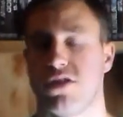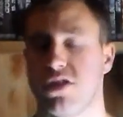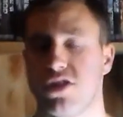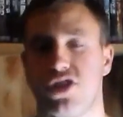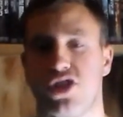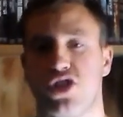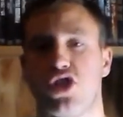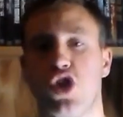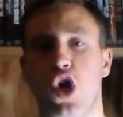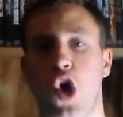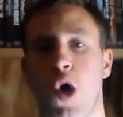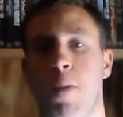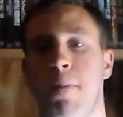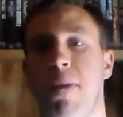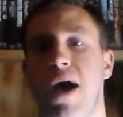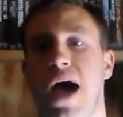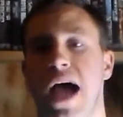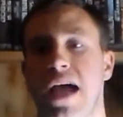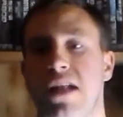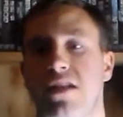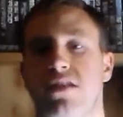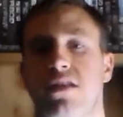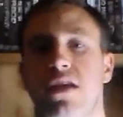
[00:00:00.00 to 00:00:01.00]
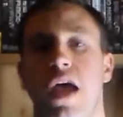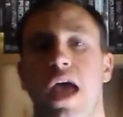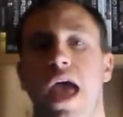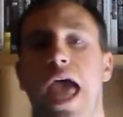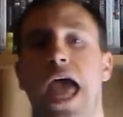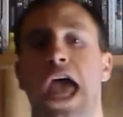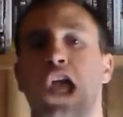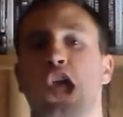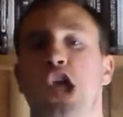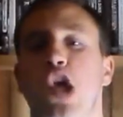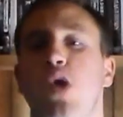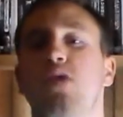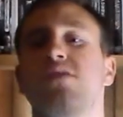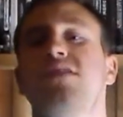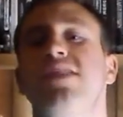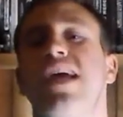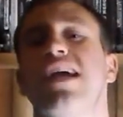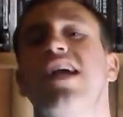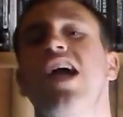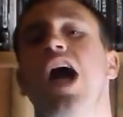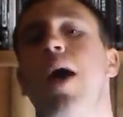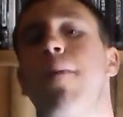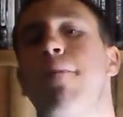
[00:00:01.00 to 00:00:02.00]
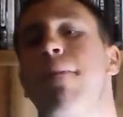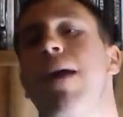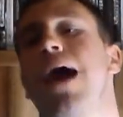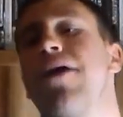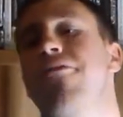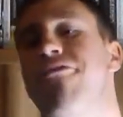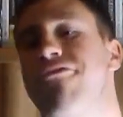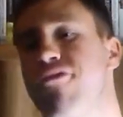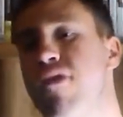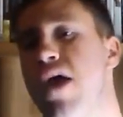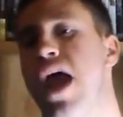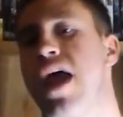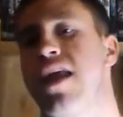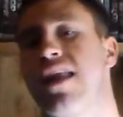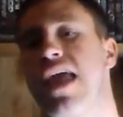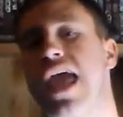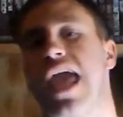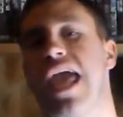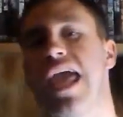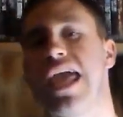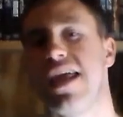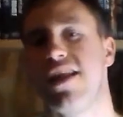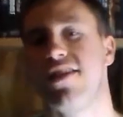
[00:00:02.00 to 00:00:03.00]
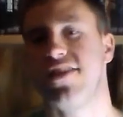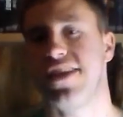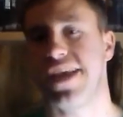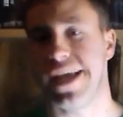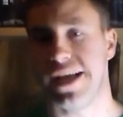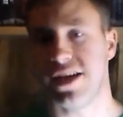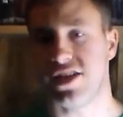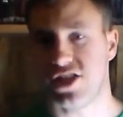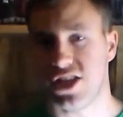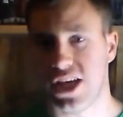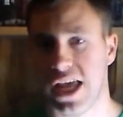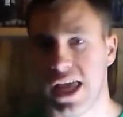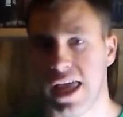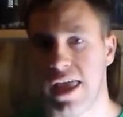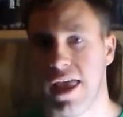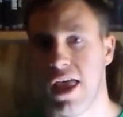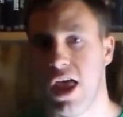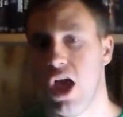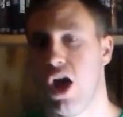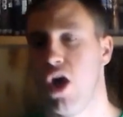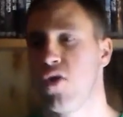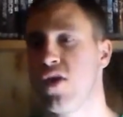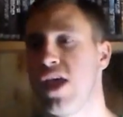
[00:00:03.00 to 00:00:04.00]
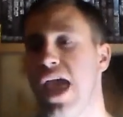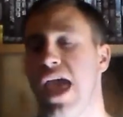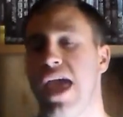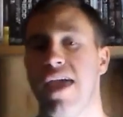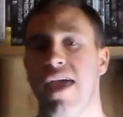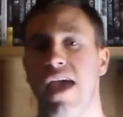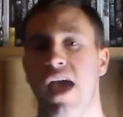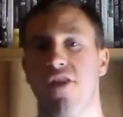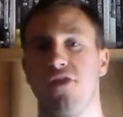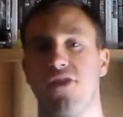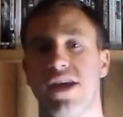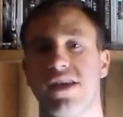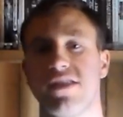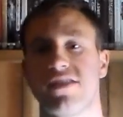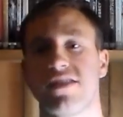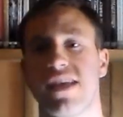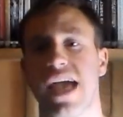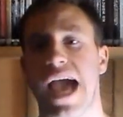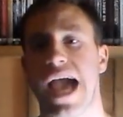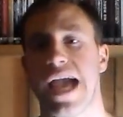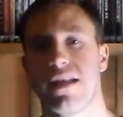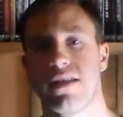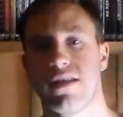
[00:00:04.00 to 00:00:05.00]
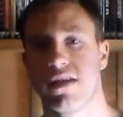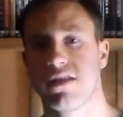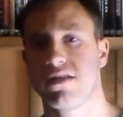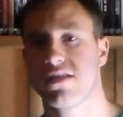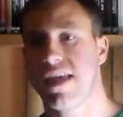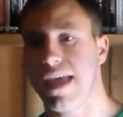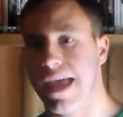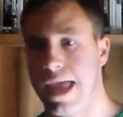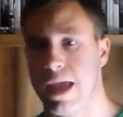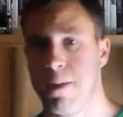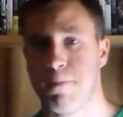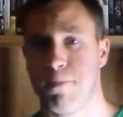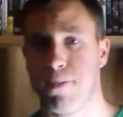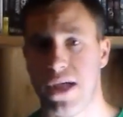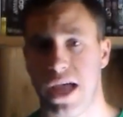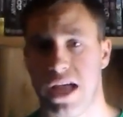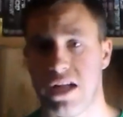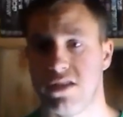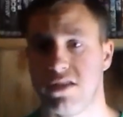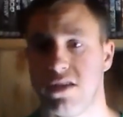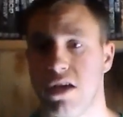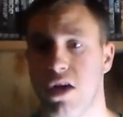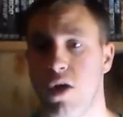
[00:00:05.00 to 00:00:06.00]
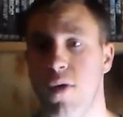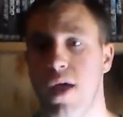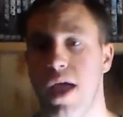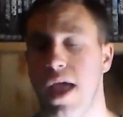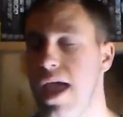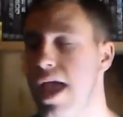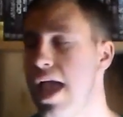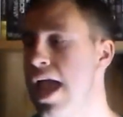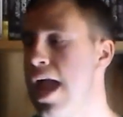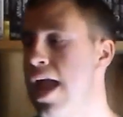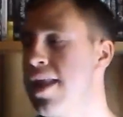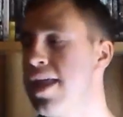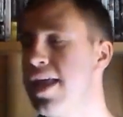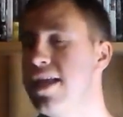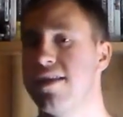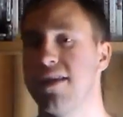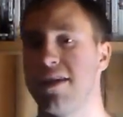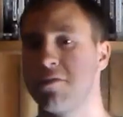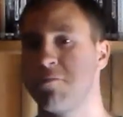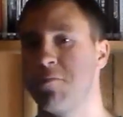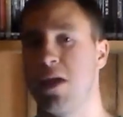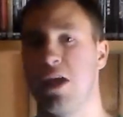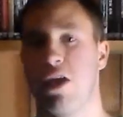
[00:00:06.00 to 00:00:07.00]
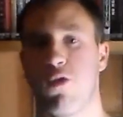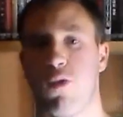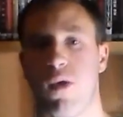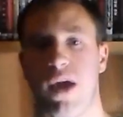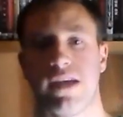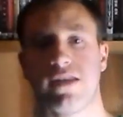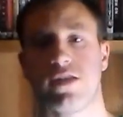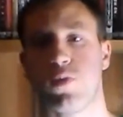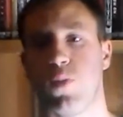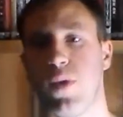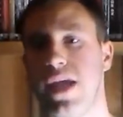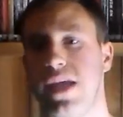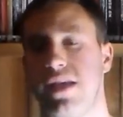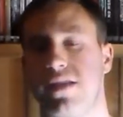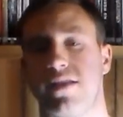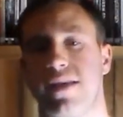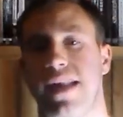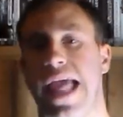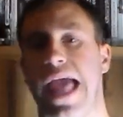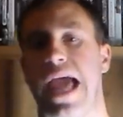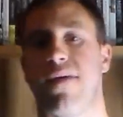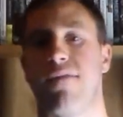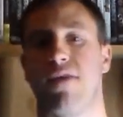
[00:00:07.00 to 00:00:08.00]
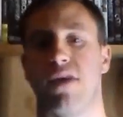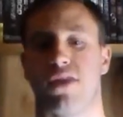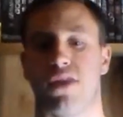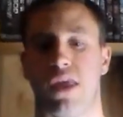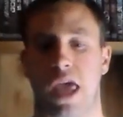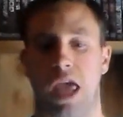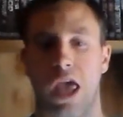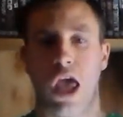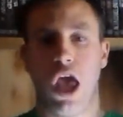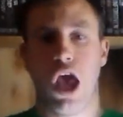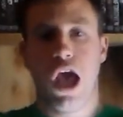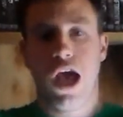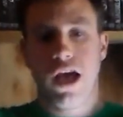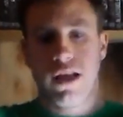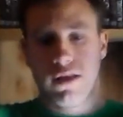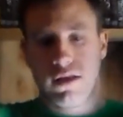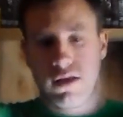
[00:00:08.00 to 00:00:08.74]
just so much. And go check out my friend ADG, okay? This guy does gameplay too, and he does request weeks and everything.